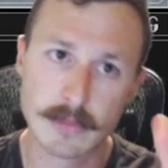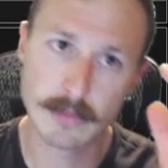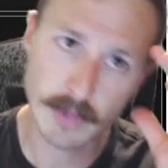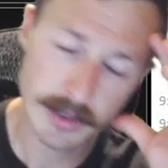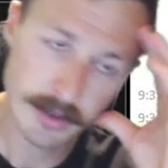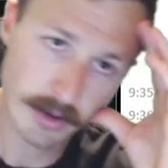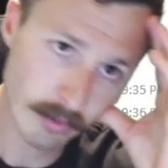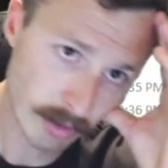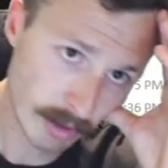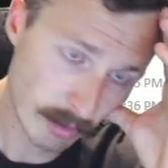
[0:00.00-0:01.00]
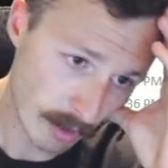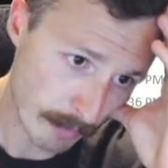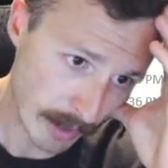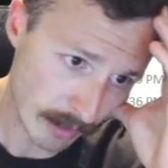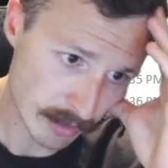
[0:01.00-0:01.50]
I don't really want to
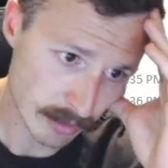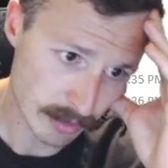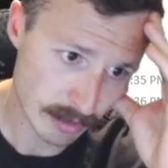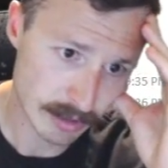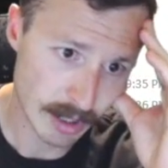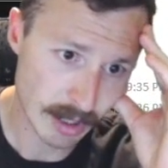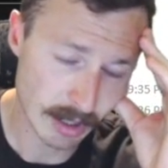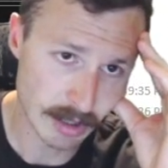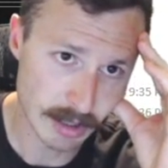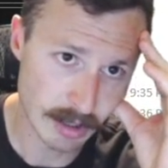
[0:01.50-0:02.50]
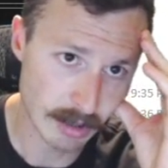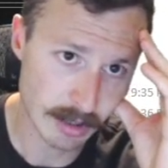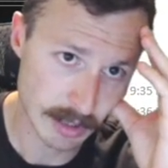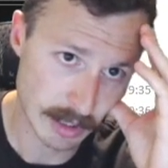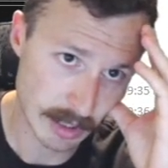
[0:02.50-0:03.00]
bounce Urza Saga either, because
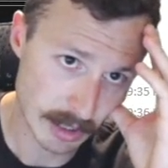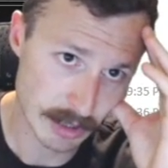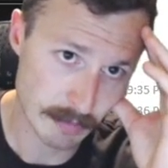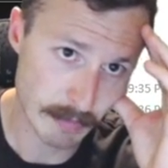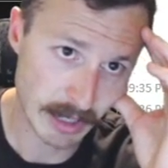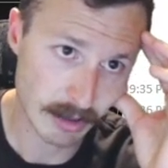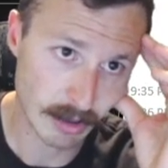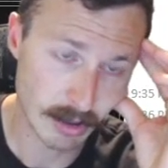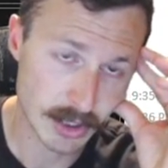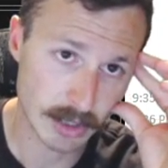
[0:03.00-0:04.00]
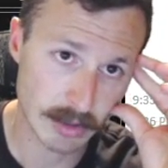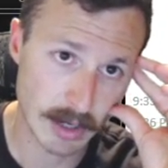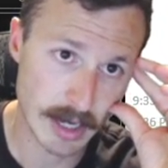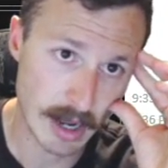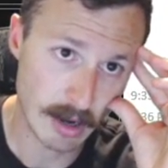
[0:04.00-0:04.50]
then they can just make a card construct right
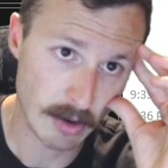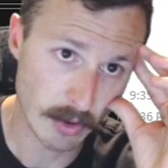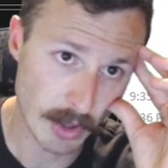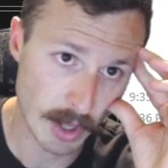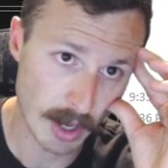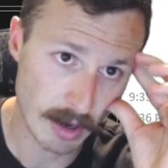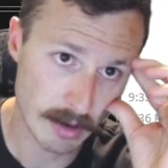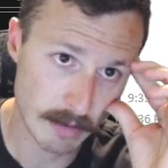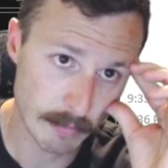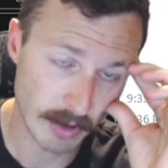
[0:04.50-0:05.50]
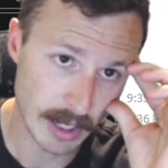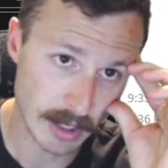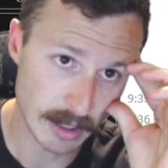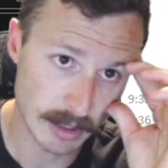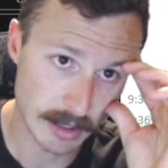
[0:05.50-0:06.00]
now and then play
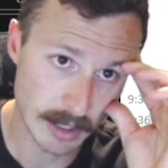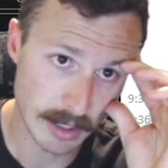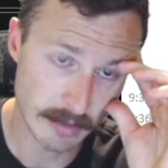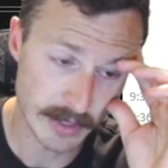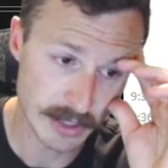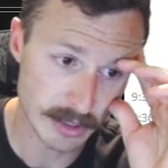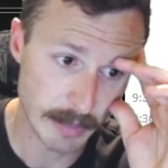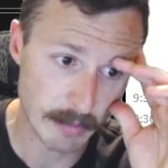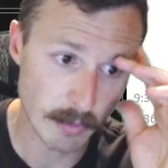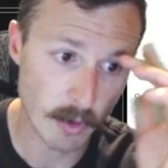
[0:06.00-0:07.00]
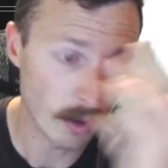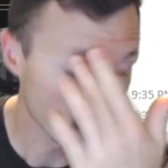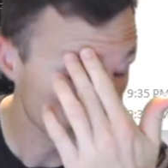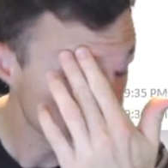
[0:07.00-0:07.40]
it and then eventually make more.